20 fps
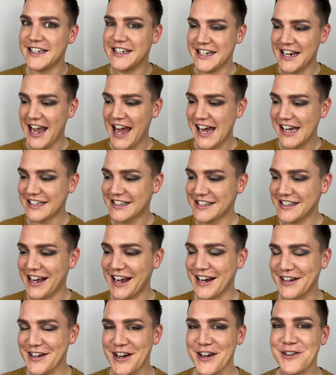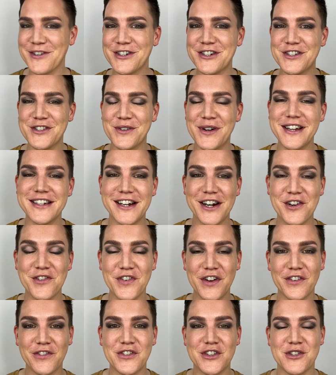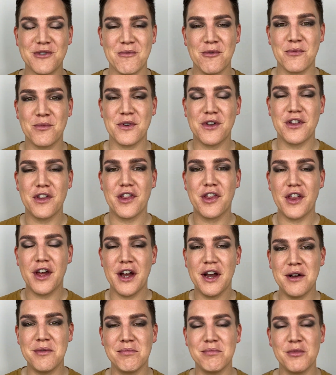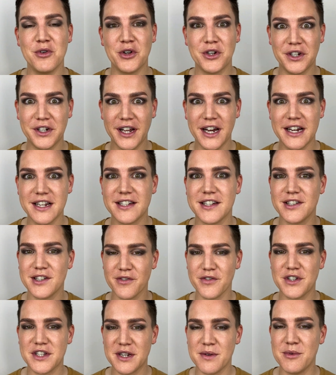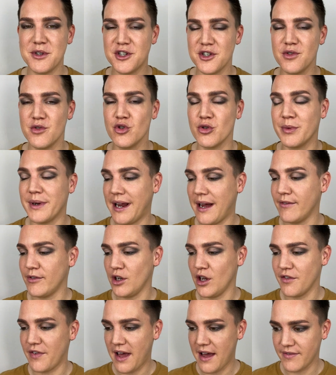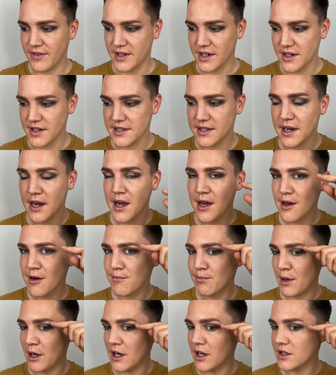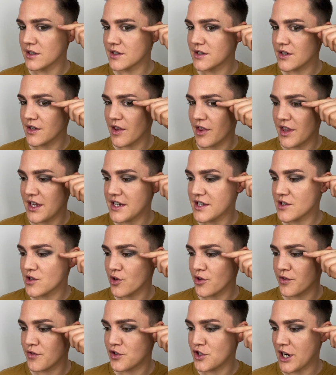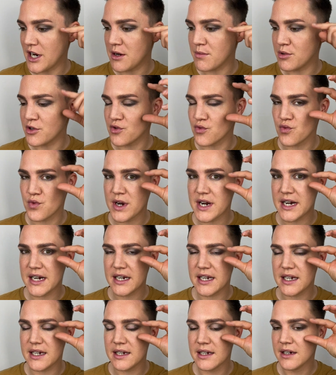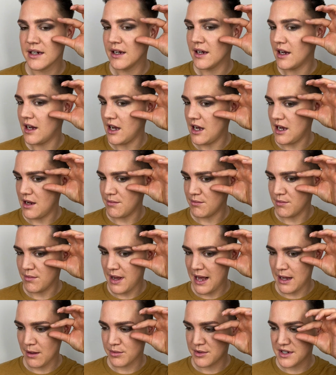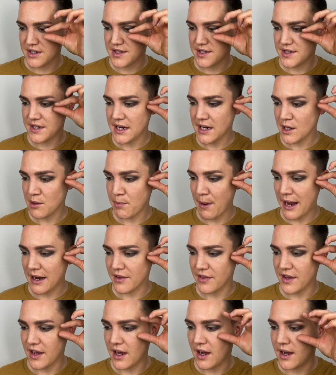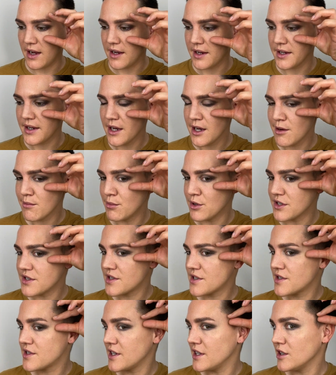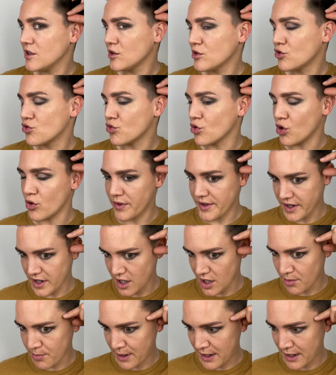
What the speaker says: Yes, I know, which is quite terrifying for someone with hooded eyes, because obviously we do normally have a lot of heaviness. But this sort of shape has really helped to sink back the eye, but still draw it up.